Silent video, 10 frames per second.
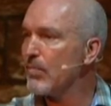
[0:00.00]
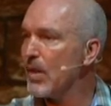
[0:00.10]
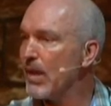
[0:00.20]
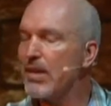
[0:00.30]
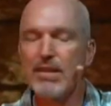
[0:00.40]

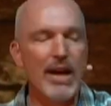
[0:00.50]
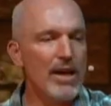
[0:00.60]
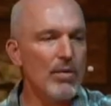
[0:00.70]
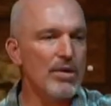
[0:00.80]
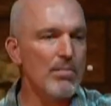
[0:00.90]
Instead,
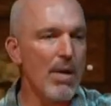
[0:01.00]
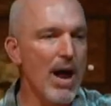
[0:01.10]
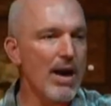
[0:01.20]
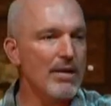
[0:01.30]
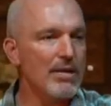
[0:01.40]
he was
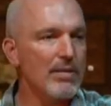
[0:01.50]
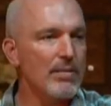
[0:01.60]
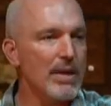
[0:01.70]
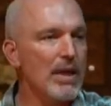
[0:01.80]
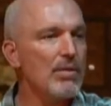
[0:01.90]
mocked,
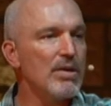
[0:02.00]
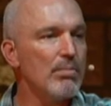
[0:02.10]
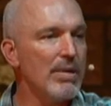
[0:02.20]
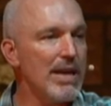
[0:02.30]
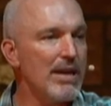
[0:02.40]
he was
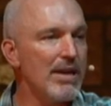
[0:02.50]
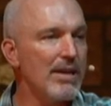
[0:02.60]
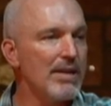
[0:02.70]
beaten,